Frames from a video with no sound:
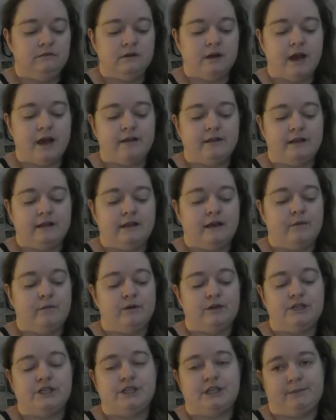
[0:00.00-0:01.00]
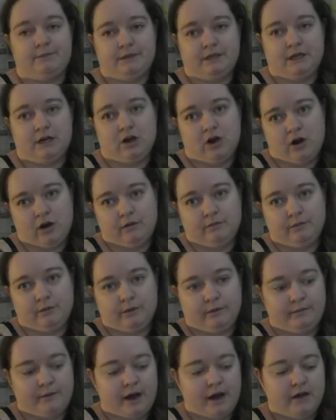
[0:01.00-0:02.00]
and then they were shipped in a
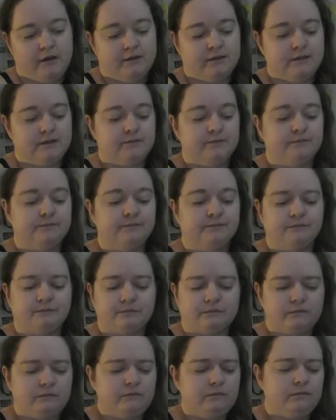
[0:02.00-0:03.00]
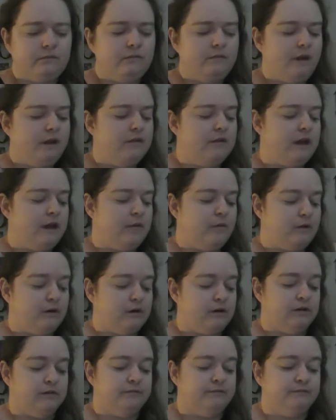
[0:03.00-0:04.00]
cardboard box. They
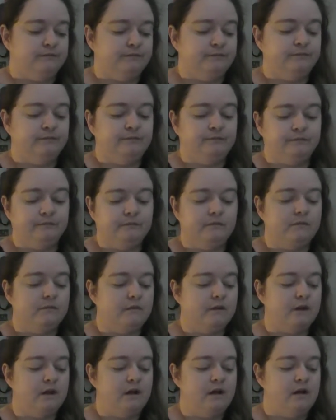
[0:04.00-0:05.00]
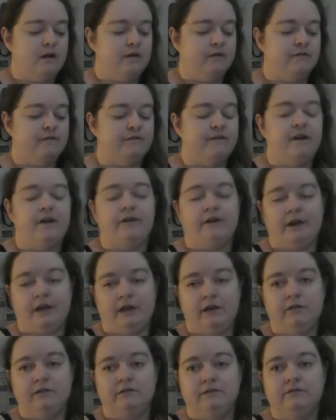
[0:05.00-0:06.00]
were
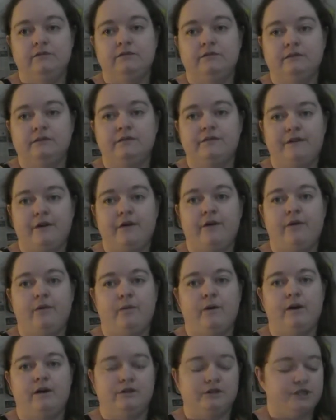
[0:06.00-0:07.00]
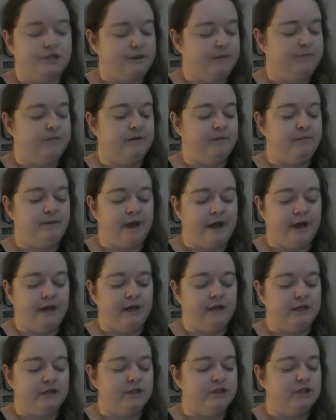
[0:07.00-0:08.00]
very, very well shipped and
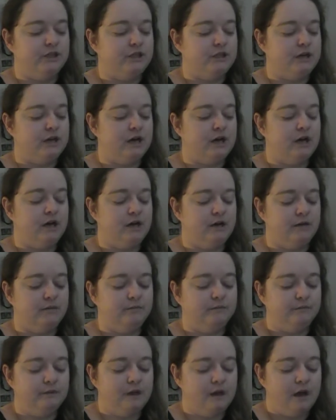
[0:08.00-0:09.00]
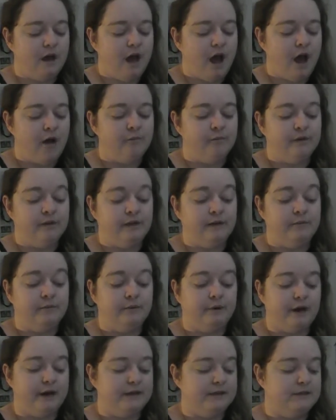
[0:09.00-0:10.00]
packaged. I'm really
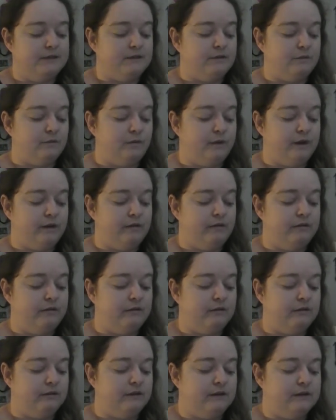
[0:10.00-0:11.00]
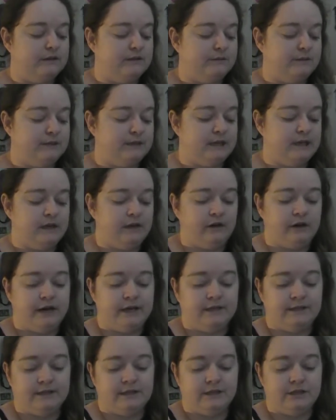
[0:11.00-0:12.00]
impressed with this particular
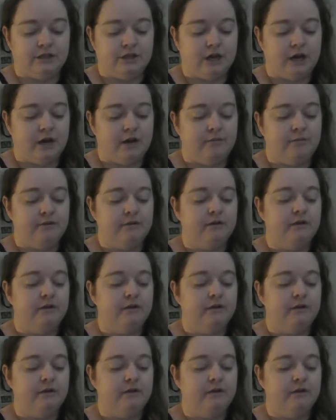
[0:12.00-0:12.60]
Etsy shop.